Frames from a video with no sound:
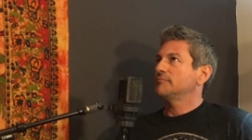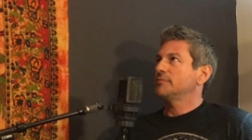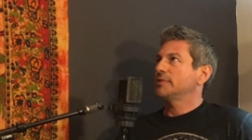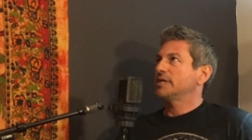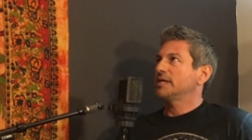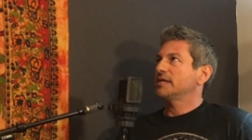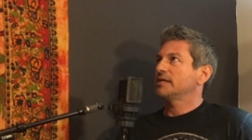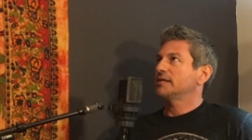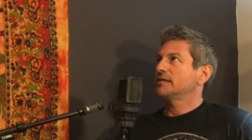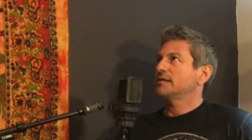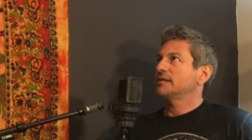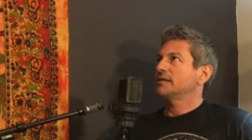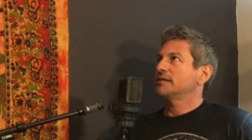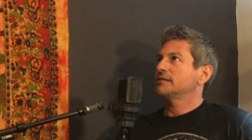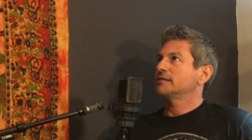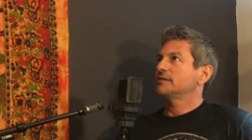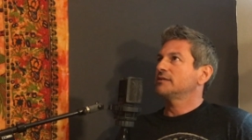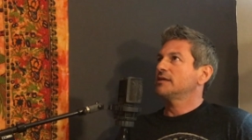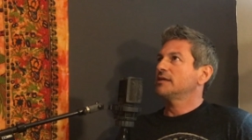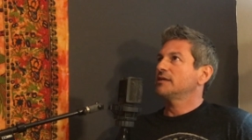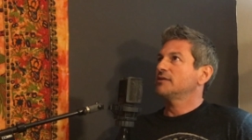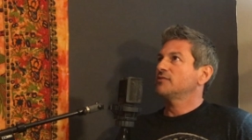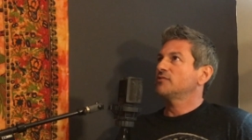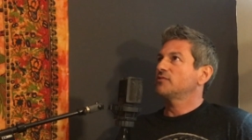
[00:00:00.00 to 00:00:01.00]

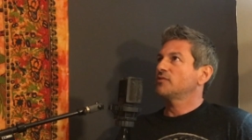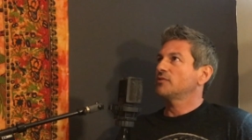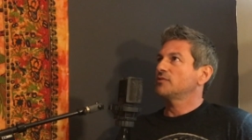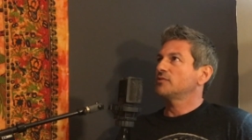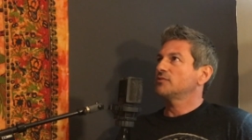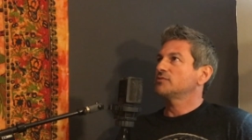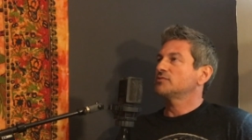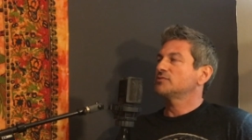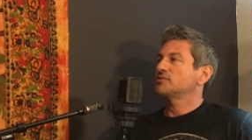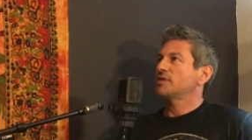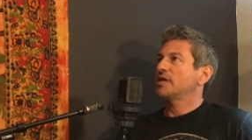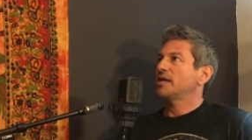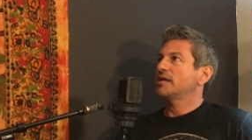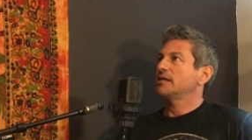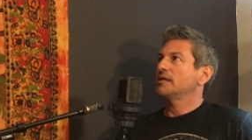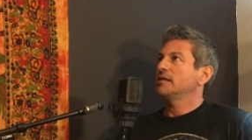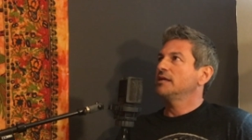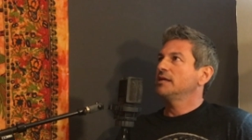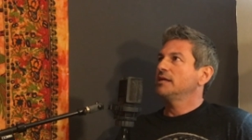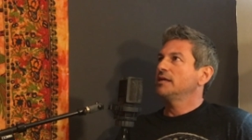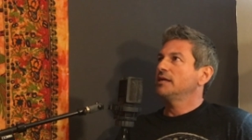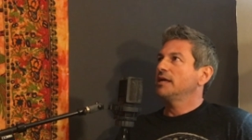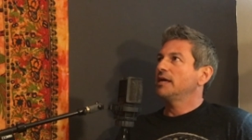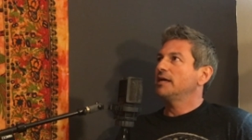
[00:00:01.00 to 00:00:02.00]
And so there's that
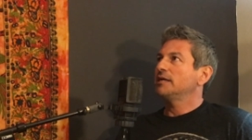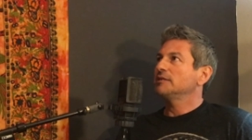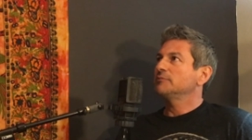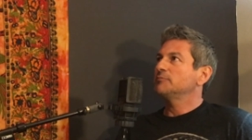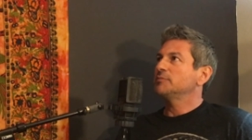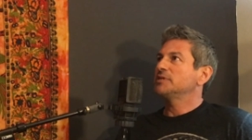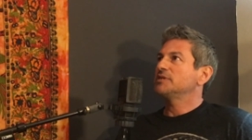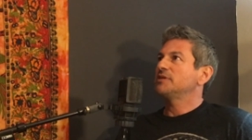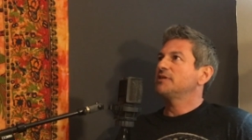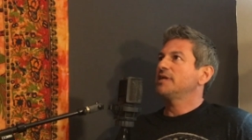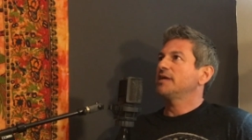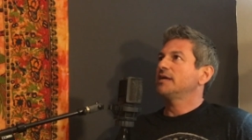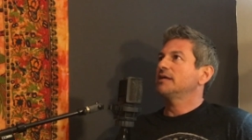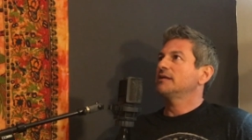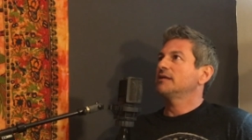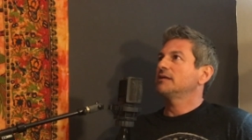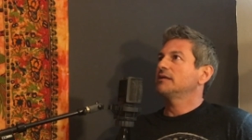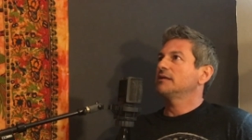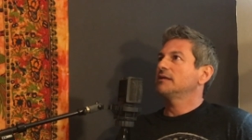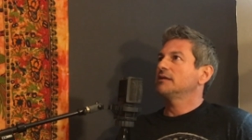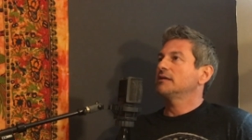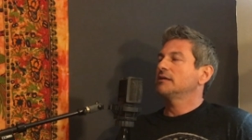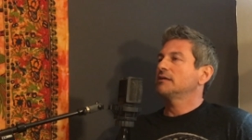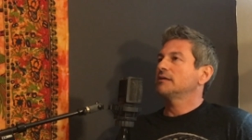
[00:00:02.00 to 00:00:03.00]
element that
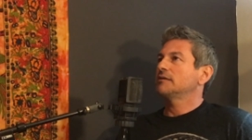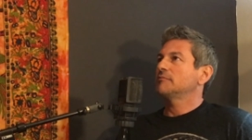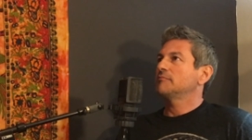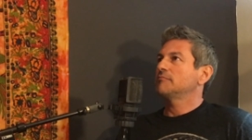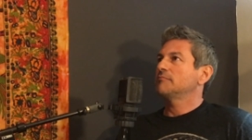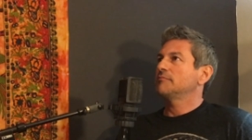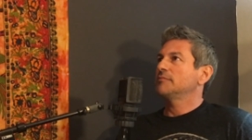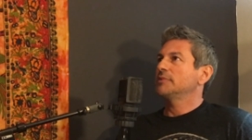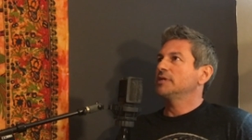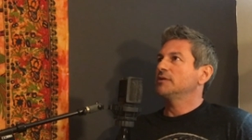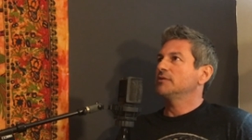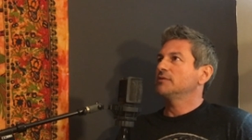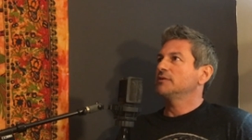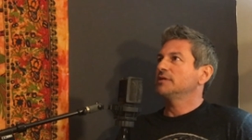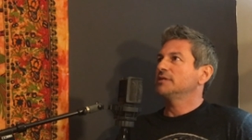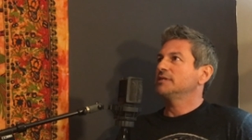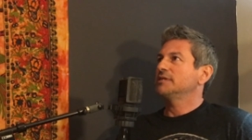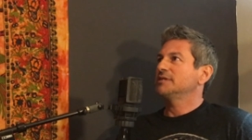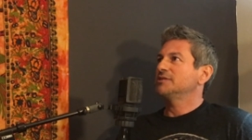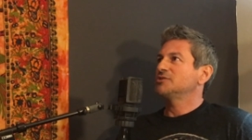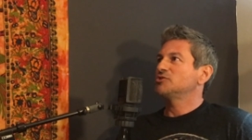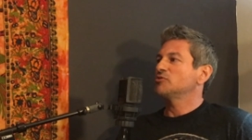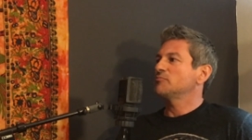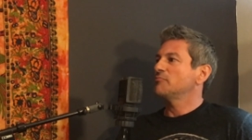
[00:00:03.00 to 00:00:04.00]
in
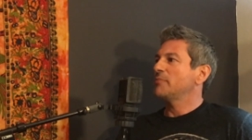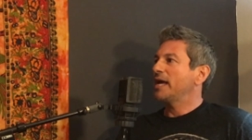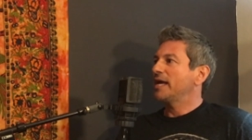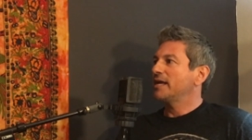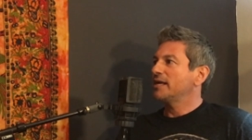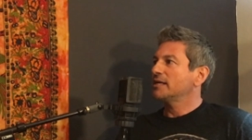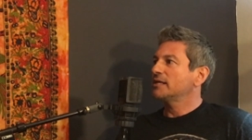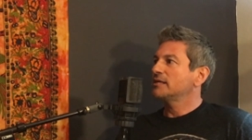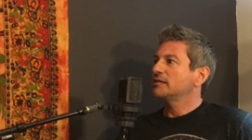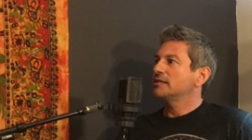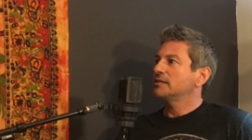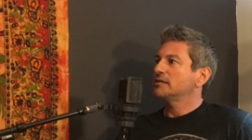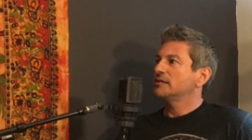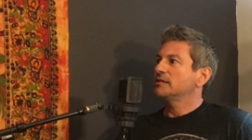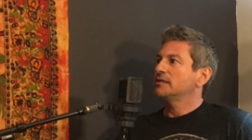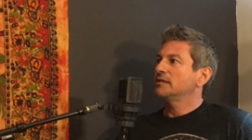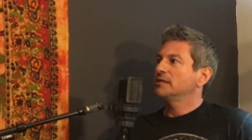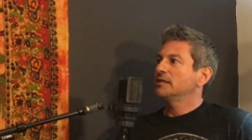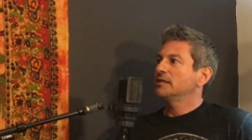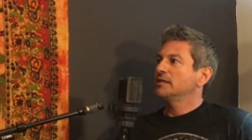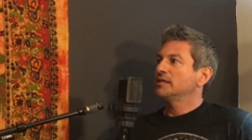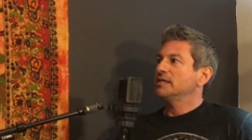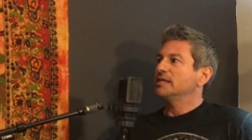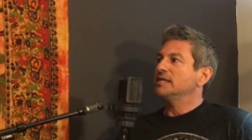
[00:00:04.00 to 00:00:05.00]
the Germanic, the
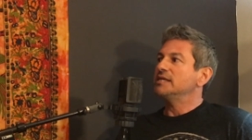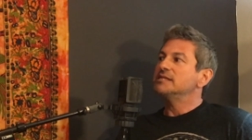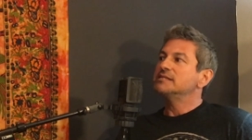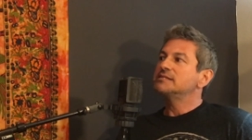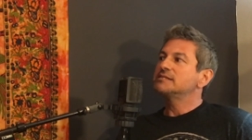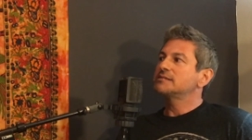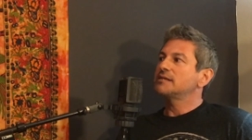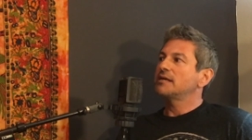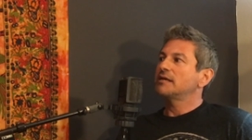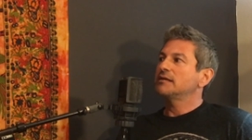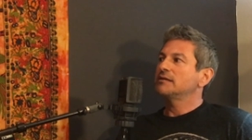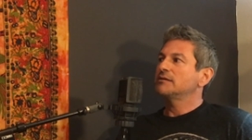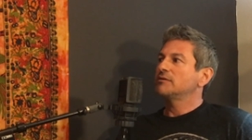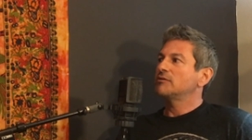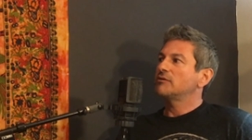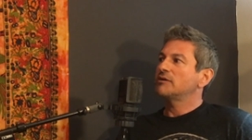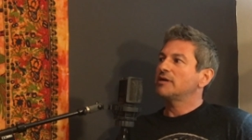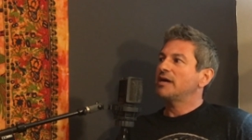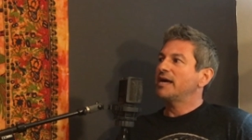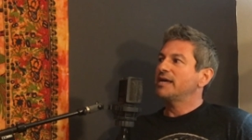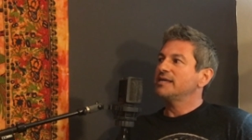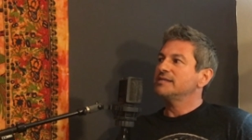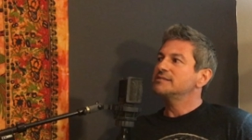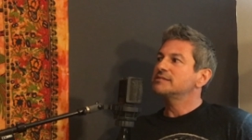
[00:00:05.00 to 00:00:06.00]
Isa or
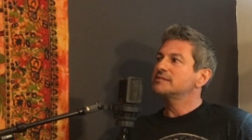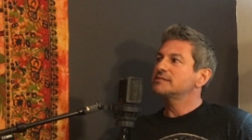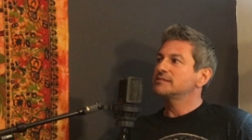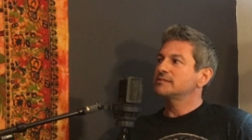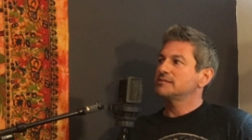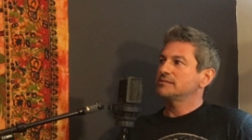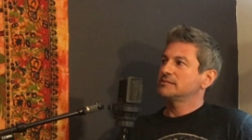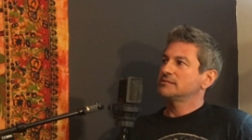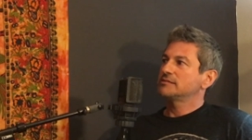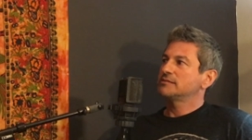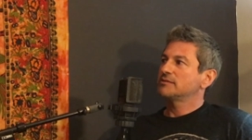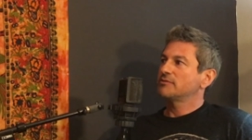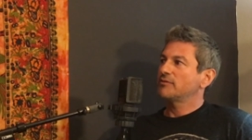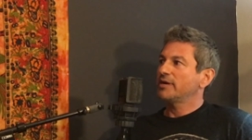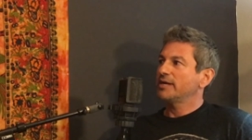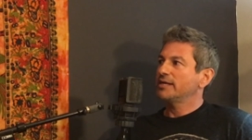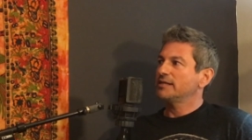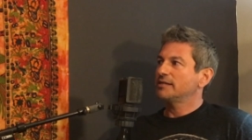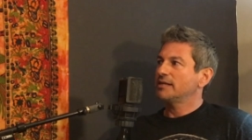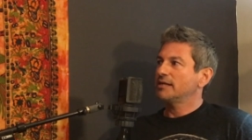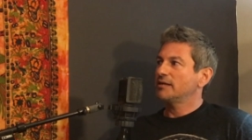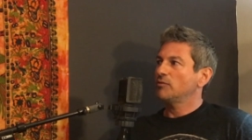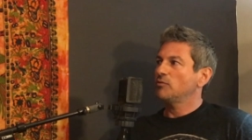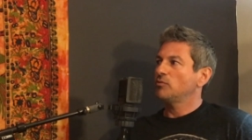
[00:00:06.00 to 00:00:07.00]
ice, right?
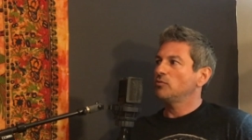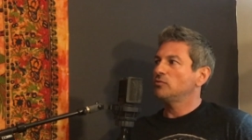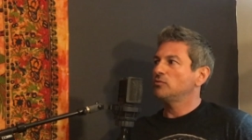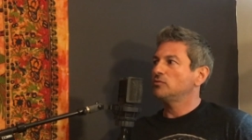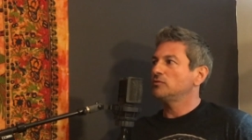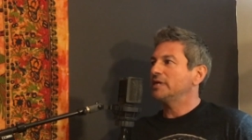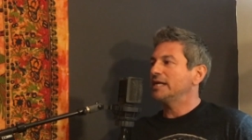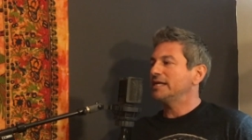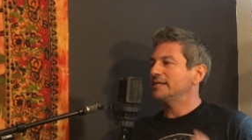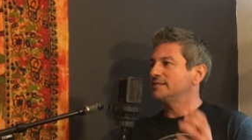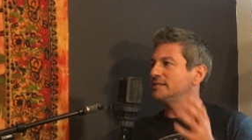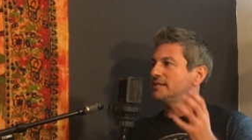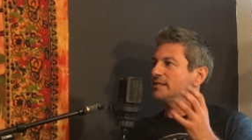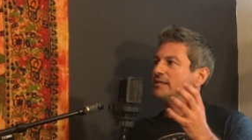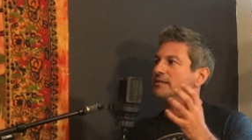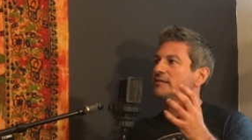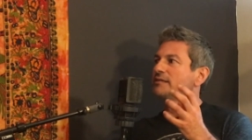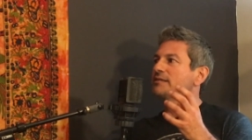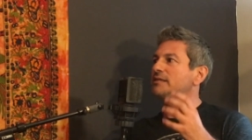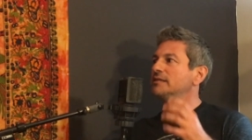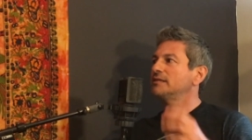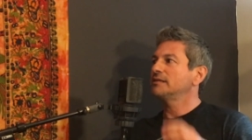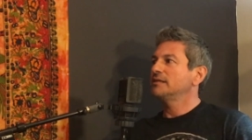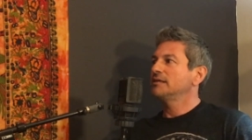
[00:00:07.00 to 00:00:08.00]
That old idea
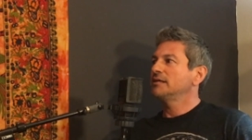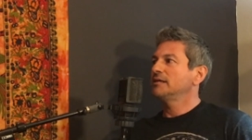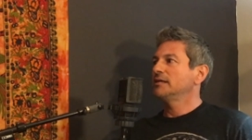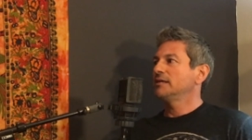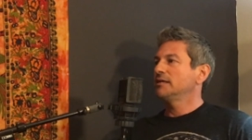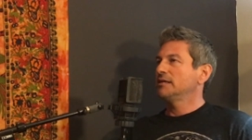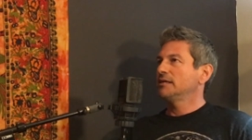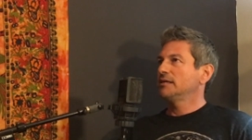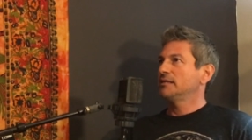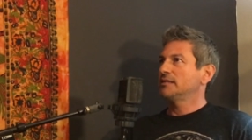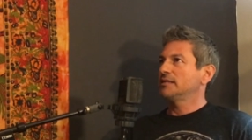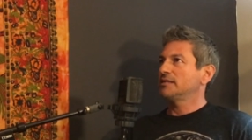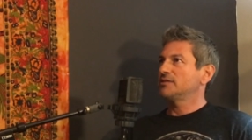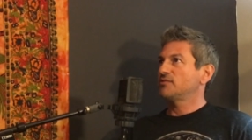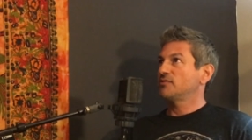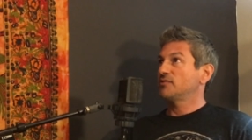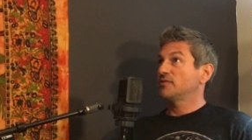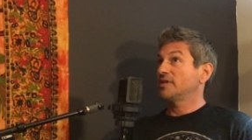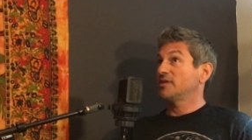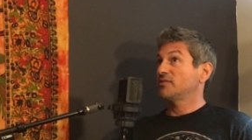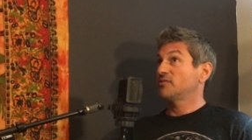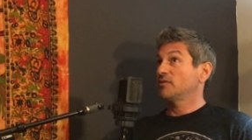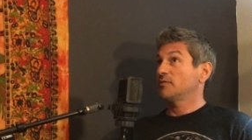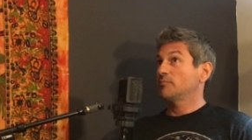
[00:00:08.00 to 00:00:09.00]
that
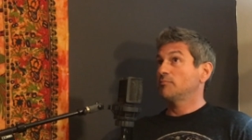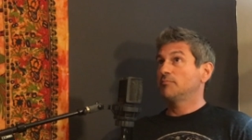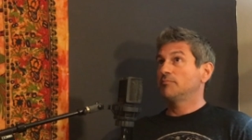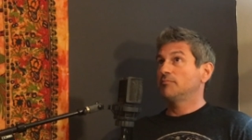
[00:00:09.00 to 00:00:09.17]
that's a